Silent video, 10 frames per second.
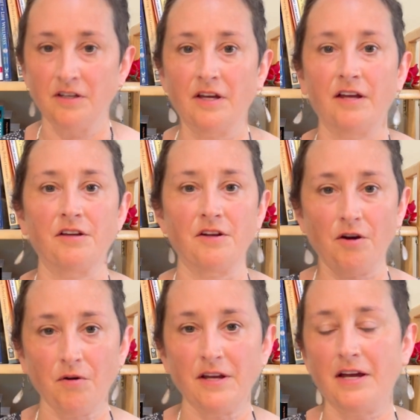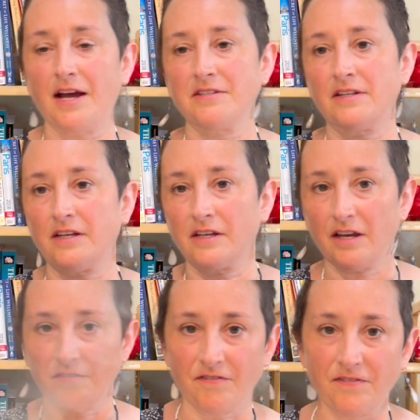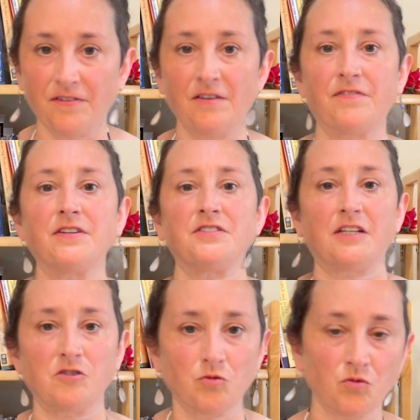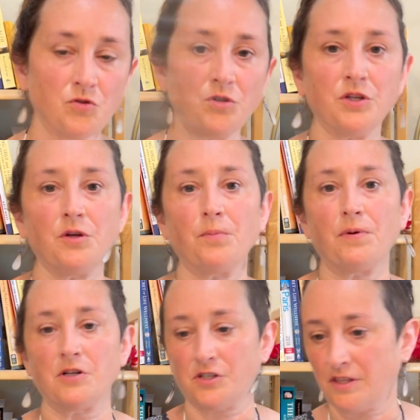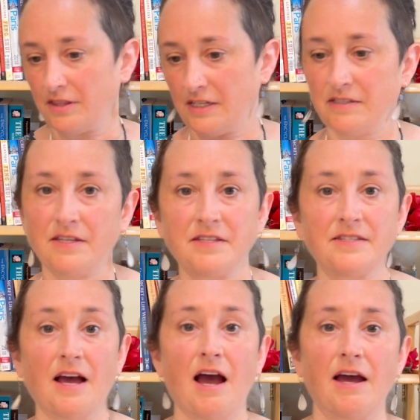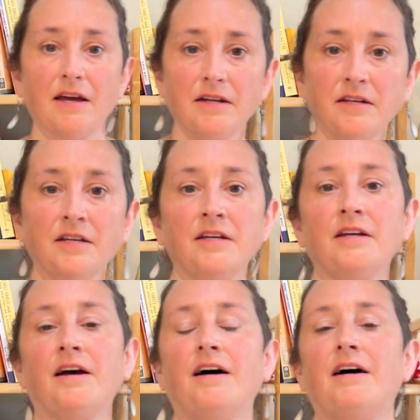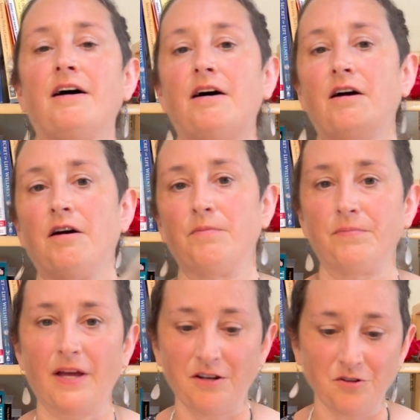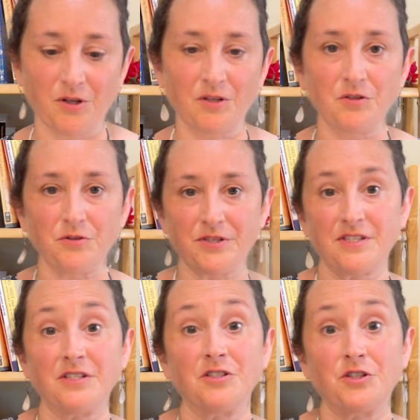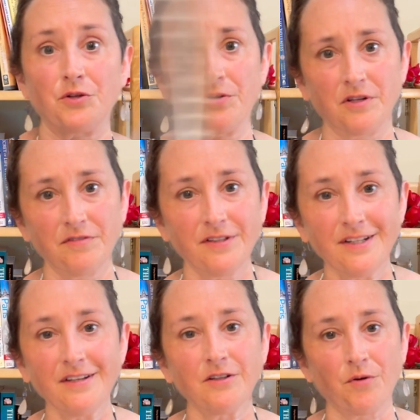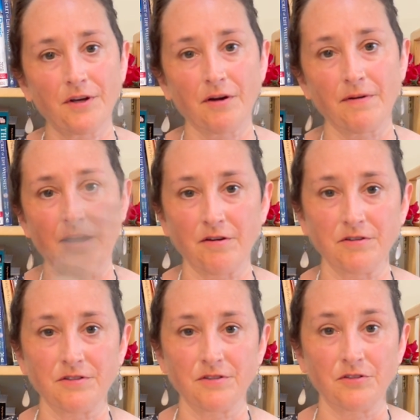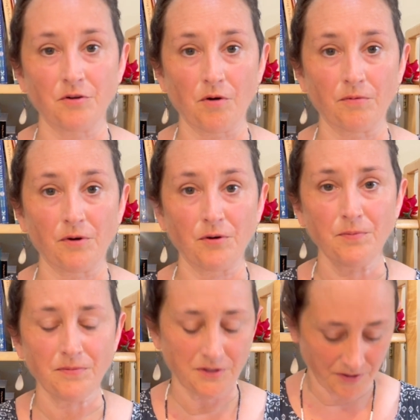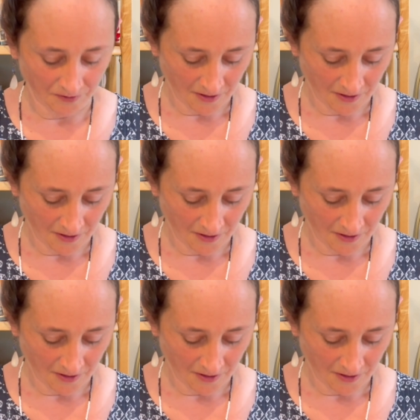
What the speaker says: It has it feels like it's really pushing things aside. And you can use this intuitively going around your rooms.